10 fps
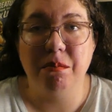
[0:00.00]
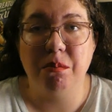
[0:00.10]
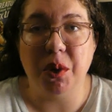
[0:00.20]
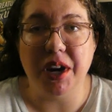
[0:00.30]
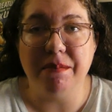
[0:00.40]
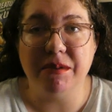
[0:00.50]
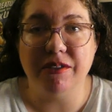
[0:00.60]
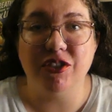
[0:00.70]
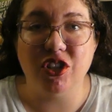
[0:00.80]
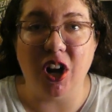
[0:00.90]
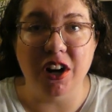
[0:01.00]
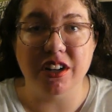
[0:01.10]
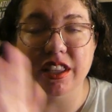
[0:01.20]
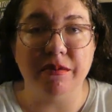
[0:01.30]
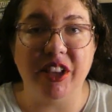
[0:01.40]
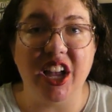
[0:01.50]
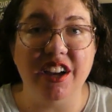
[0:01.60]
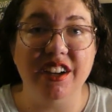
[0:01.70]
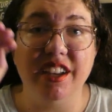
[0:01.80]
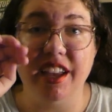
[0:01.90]
preemptive start to the
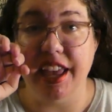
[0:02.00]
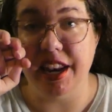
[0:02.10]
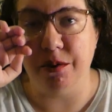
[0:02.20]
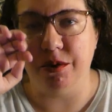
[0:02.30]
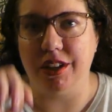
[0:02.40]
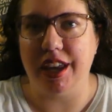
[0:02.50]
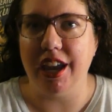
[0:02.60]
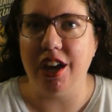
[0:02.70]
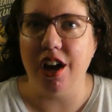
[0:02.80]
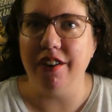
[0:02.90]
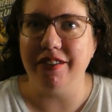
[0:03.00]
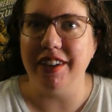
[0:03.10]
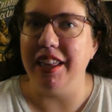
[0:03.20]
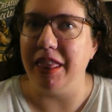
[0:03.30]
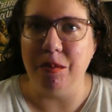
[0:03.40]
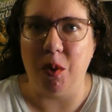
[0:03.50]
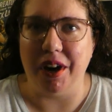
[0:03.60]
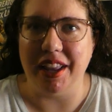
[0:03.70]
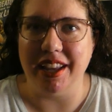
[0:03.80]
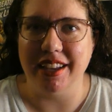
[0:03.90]
vlog and it will kick off in the
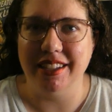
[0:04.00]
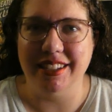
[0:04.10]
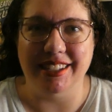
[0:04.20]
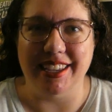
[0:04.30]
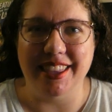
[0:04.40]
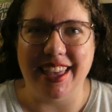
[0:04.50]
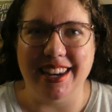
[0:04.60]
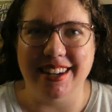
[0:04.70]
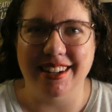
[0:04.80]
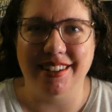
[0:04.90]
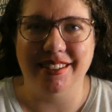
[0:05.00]
morning. See you then.